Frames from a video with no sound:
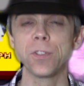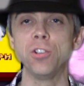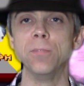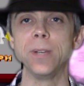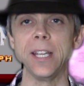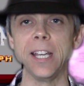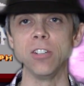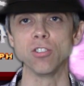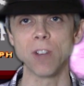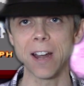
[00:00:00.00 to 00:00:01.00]
You compete
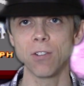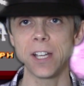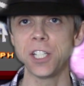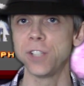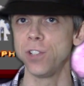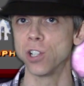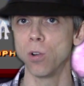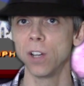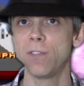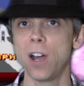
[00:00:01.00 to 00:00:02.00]
in drag races for your
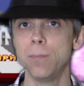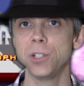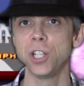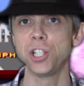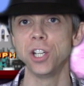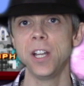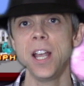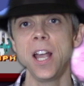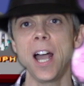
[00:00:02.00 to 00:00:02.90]
qualifying position,